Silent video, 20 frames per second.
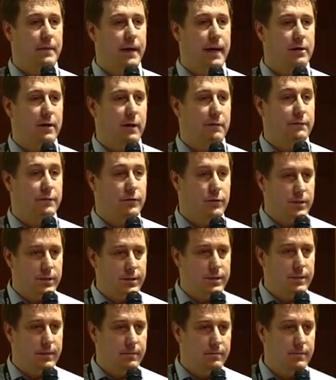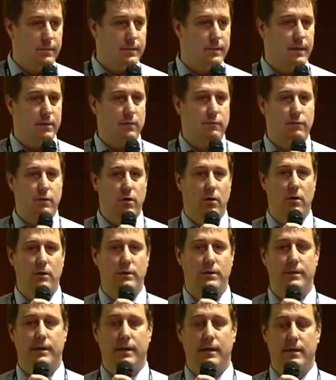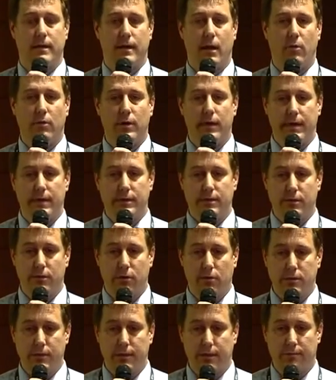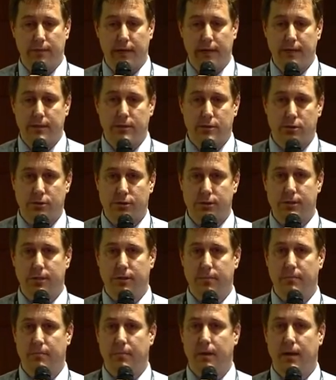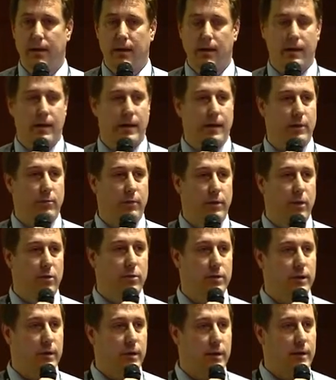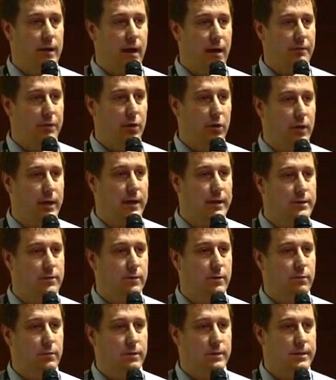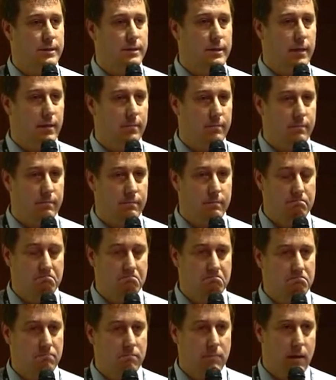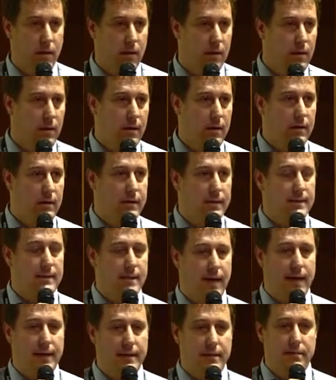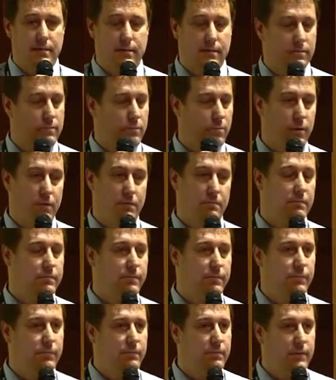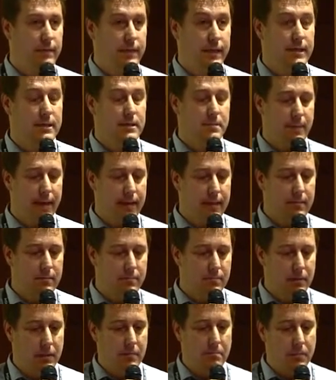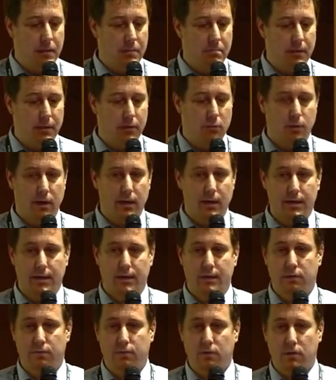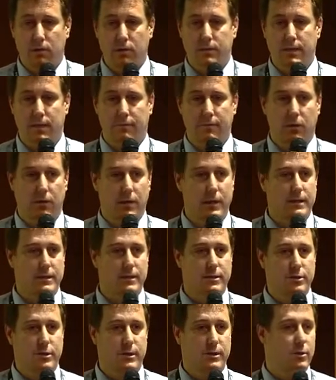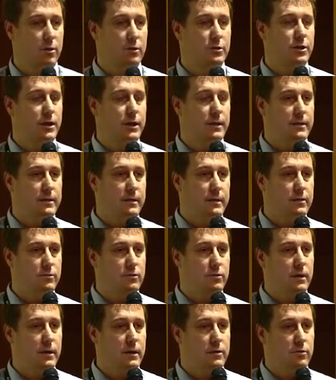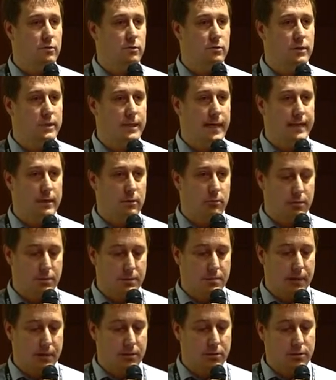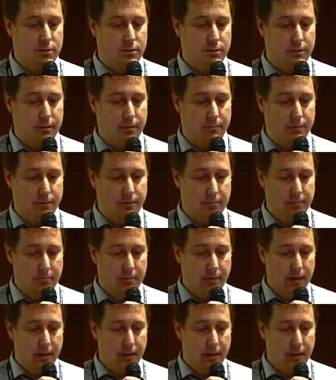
aircraft systems. And of course, nowadays you don't have any system without avionics, so it was decided, well, years back, meanwhile, that of course avionics is just logical to tackle with respect to systems.